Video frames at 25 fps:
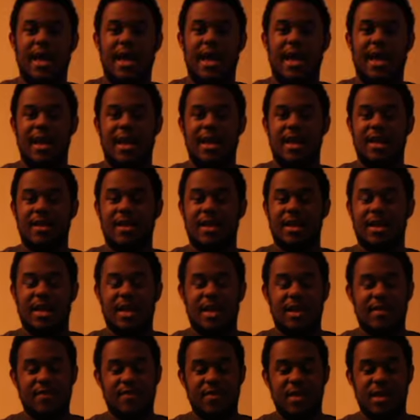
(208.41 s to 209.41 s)
And
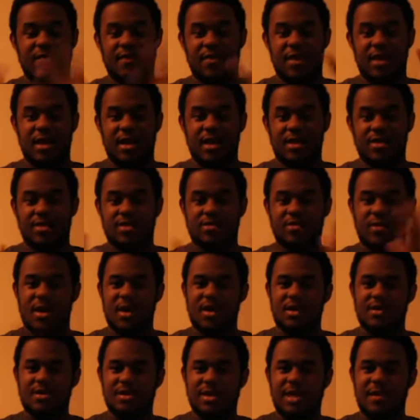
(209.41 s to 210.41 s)
again, if you have any other
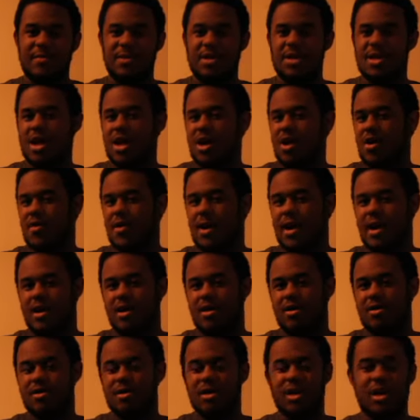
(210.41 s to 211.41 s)
spells, let me know.
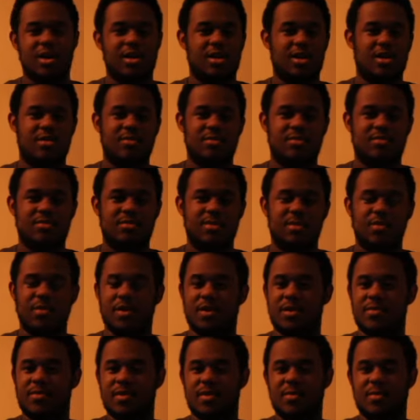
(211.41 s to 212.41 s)
I'll learn them and we're
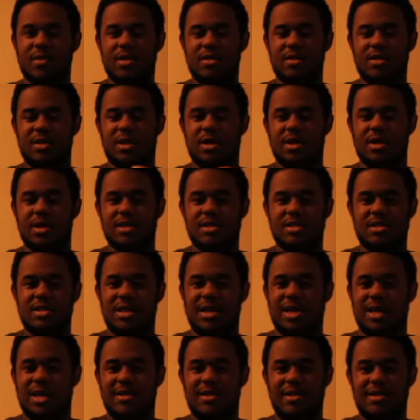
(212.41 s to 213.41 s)
going to put them up there, because
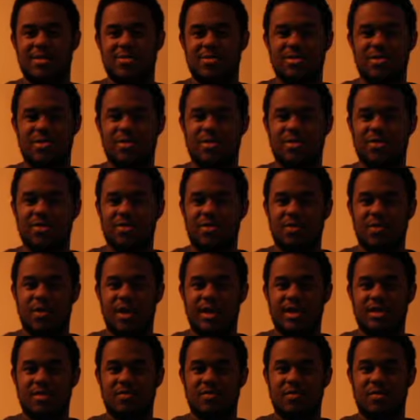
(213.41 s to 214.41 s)
again, this was a
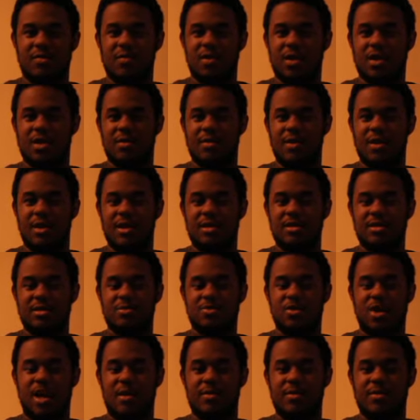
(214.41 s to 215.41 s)
request from one of my
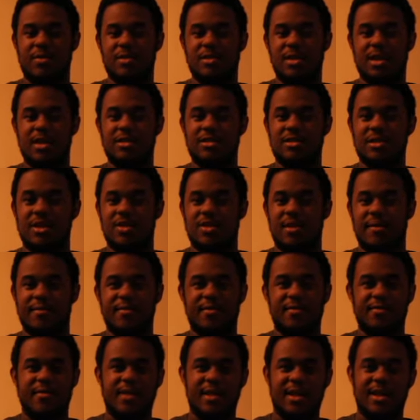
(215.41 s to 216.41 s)
subscribers, and so I'm
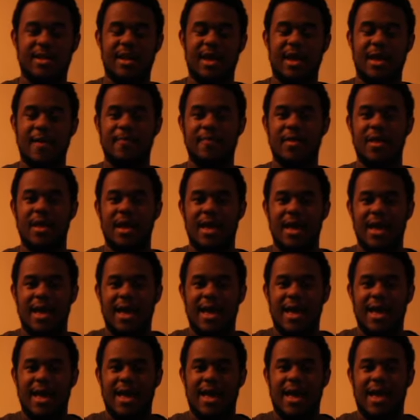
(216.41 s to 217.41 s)
fulfilling that.
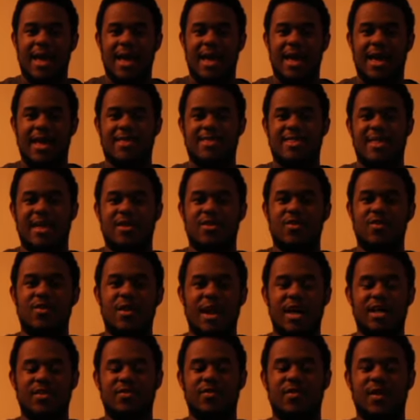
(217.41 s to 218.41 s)
And thank you
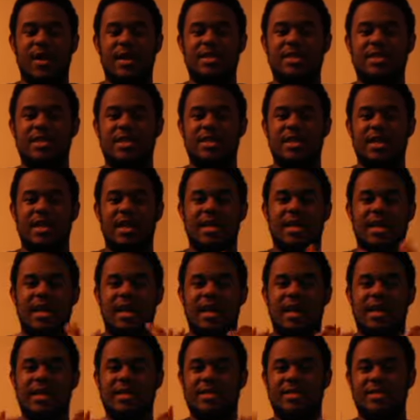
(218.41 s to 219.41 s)
guys for watching,
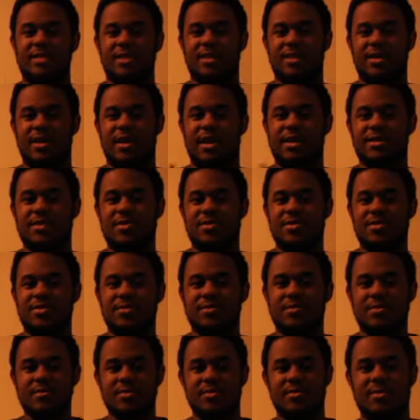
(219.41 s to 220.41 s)
and see you guys
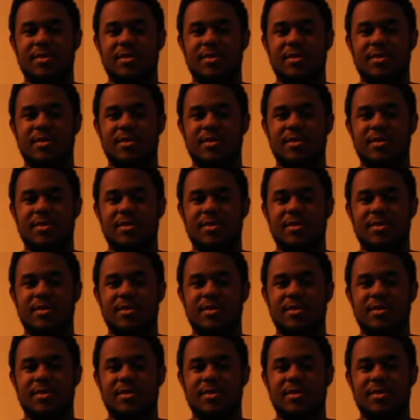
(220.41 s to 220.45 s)
soon.